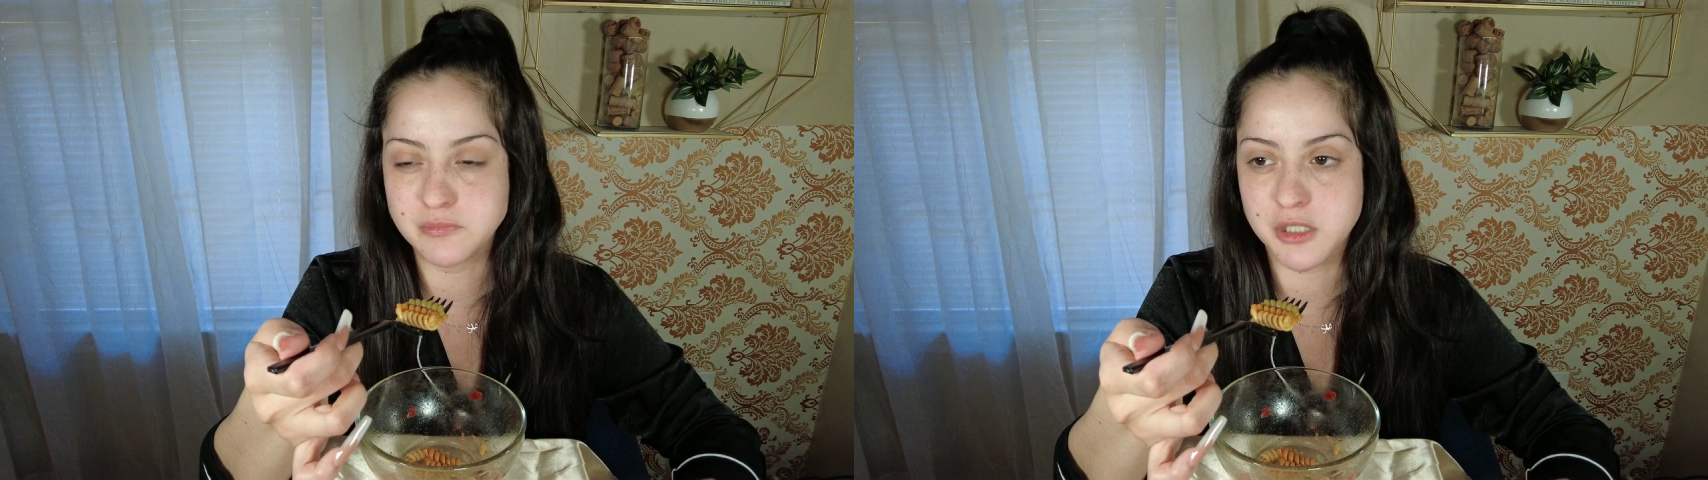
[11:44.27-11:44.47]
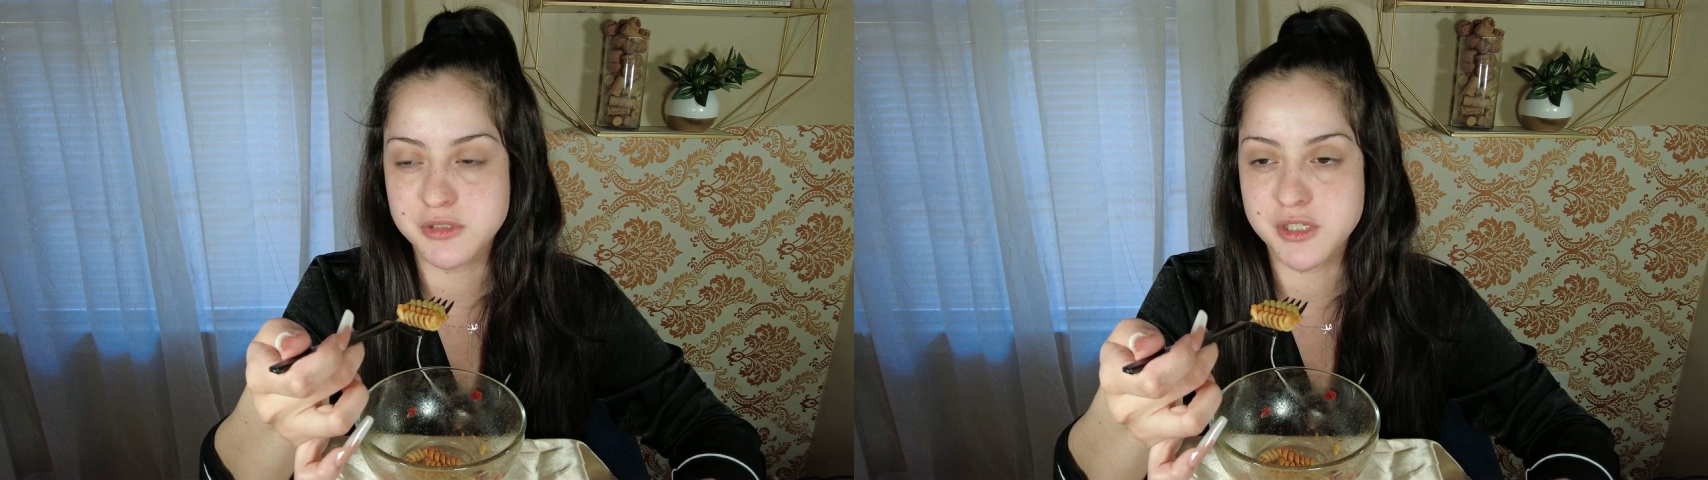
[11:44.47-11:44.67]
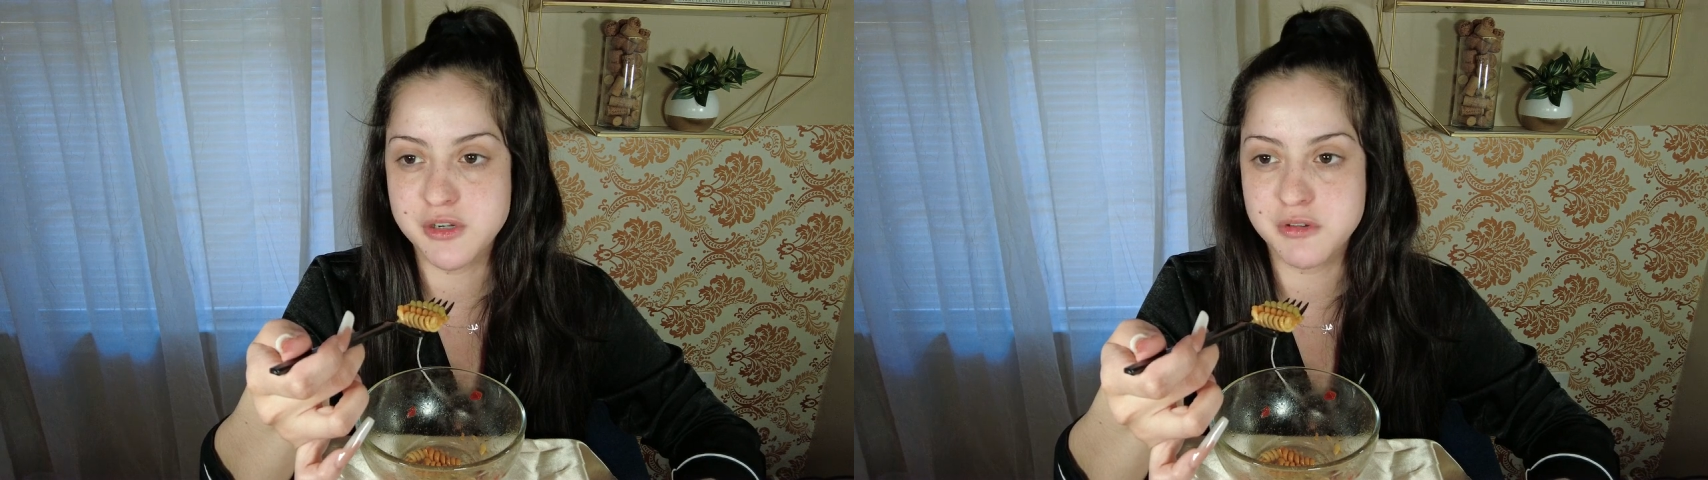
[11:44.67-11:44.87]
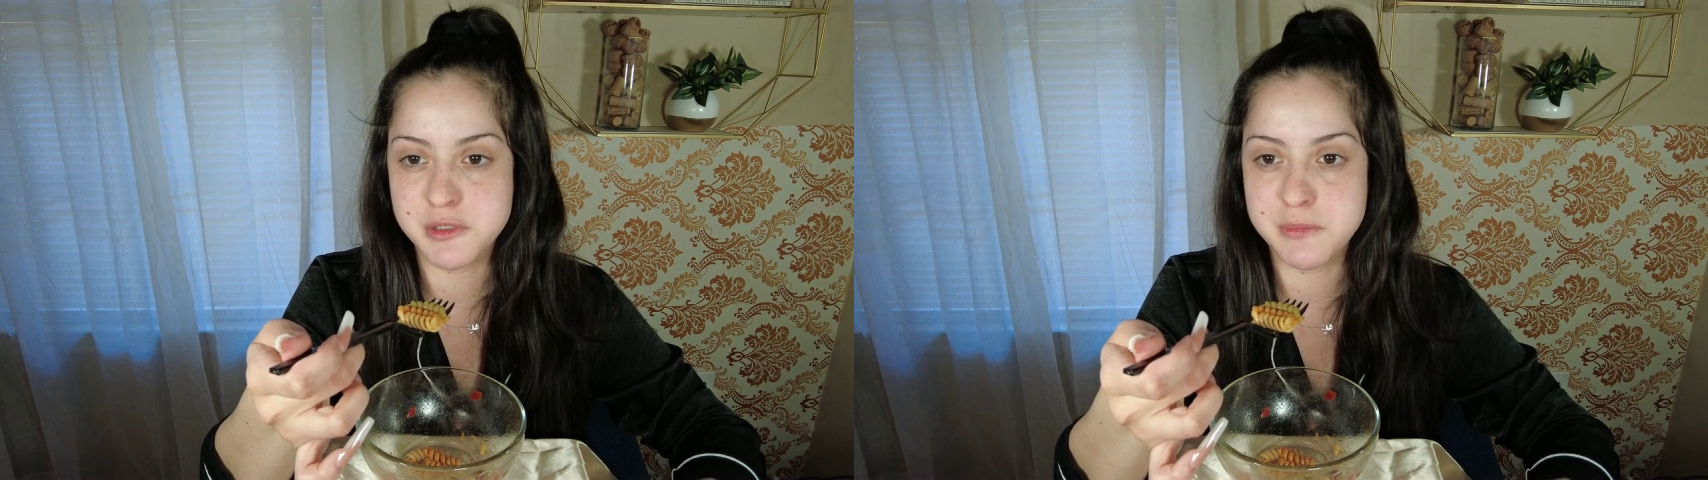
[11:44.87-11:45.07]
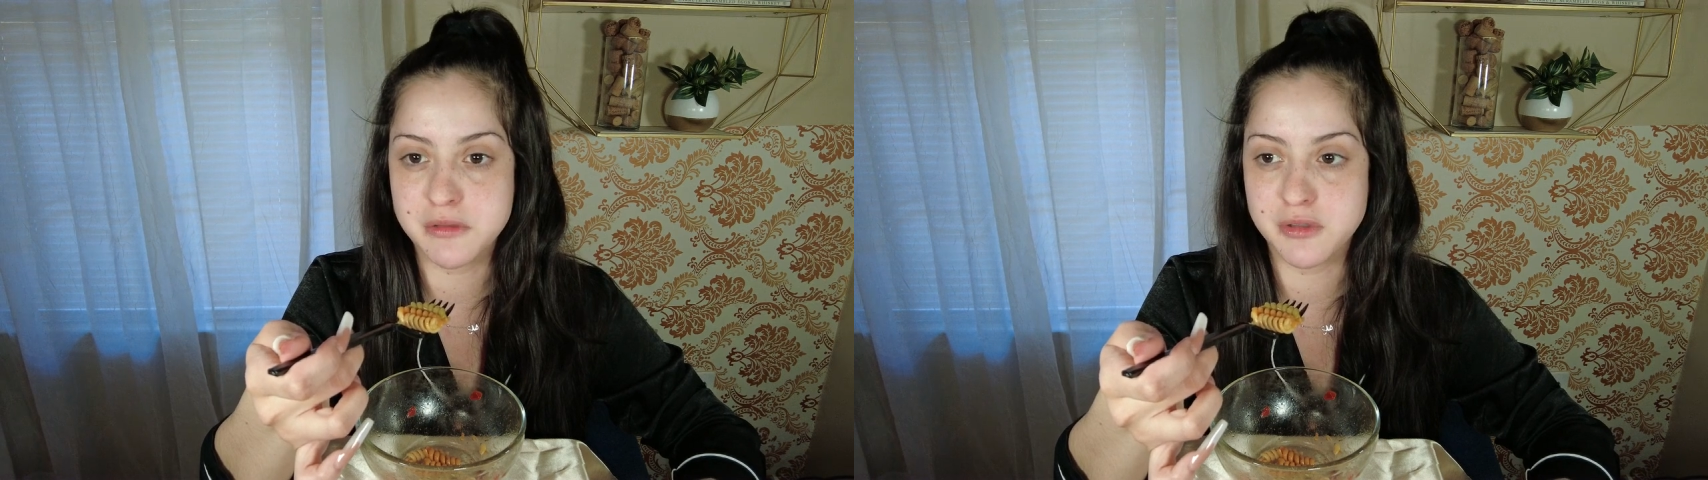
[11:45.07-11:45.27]
I was like, you know, I'm
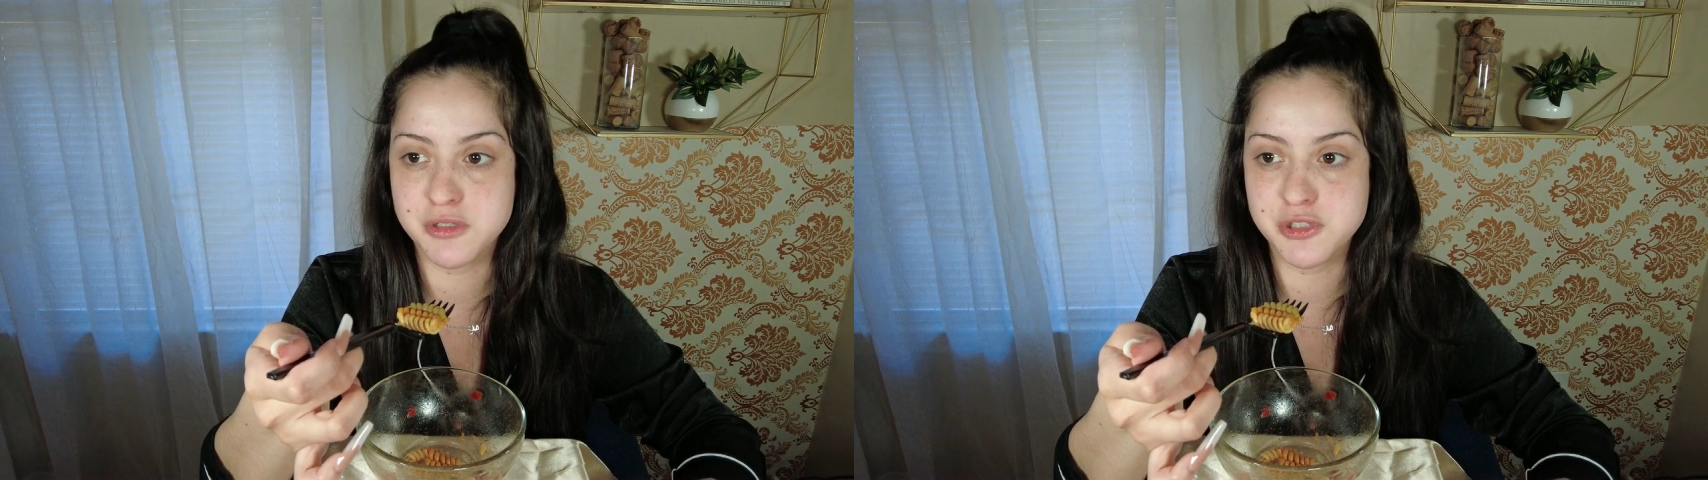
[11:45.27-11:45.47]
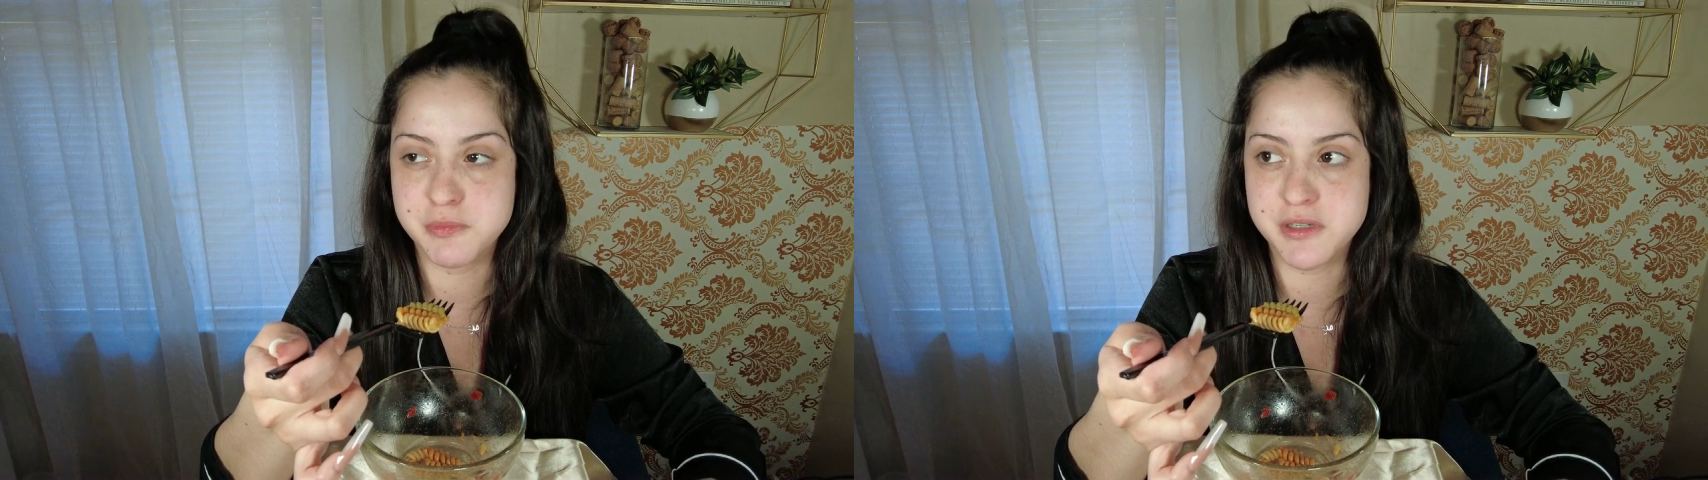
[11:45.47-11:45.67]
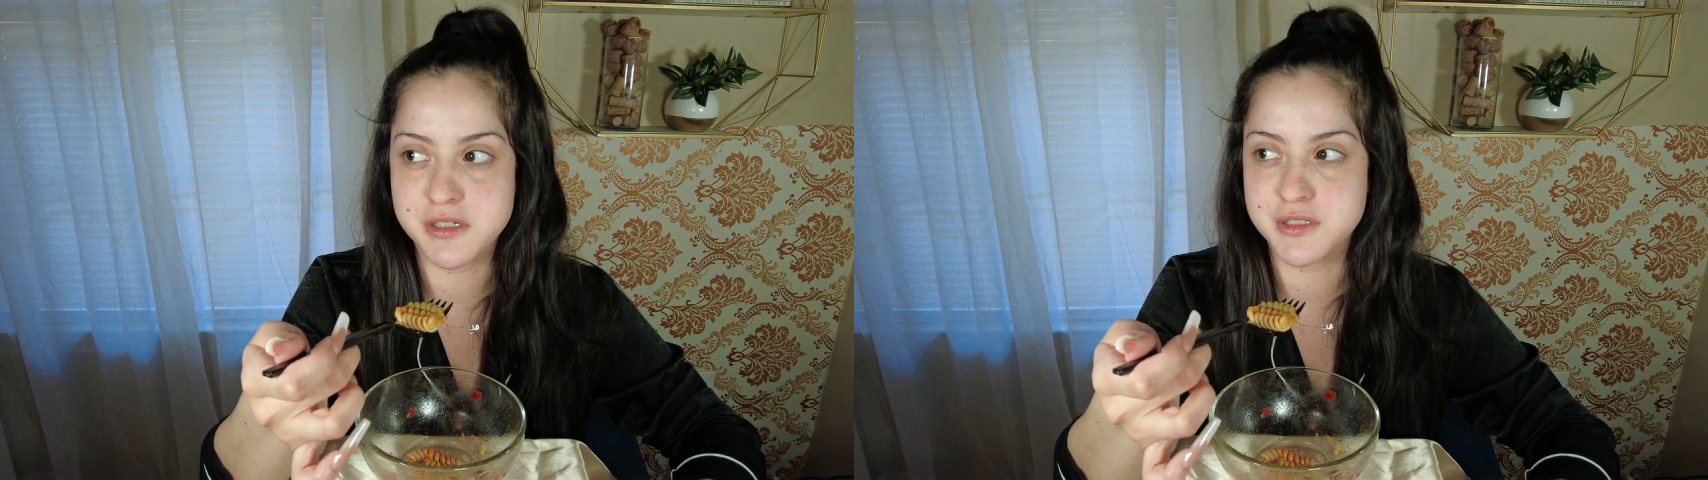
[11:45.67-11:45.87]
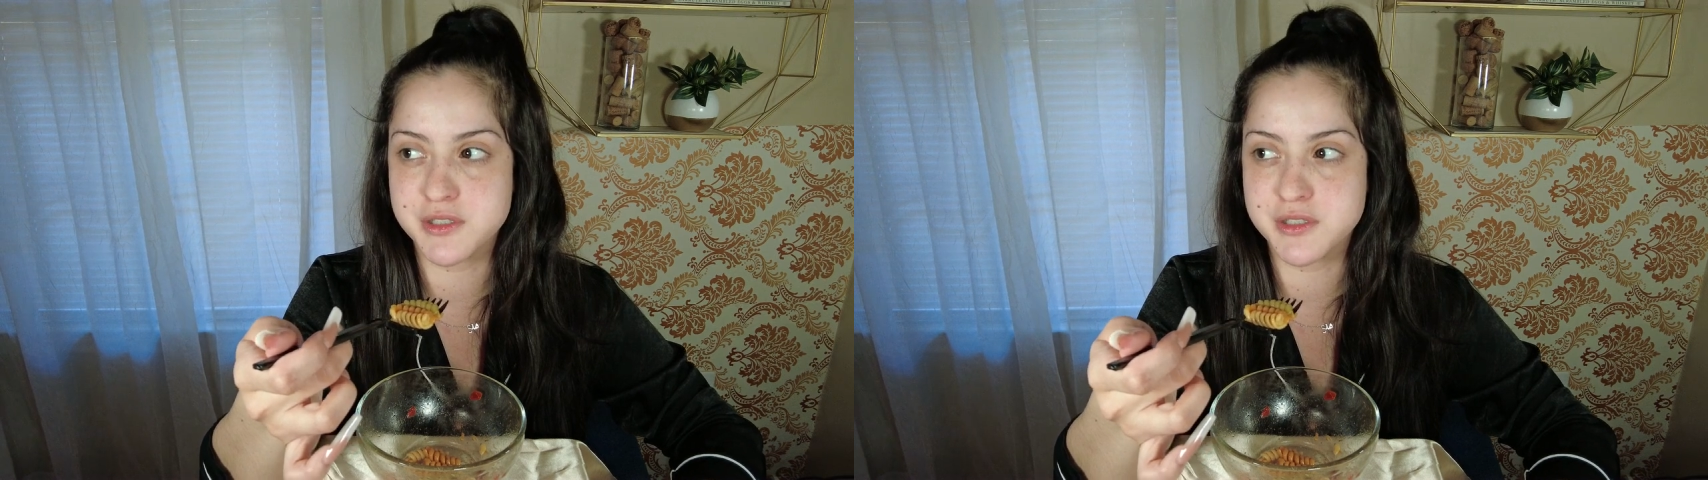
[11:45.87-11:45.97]
gonna make lunch because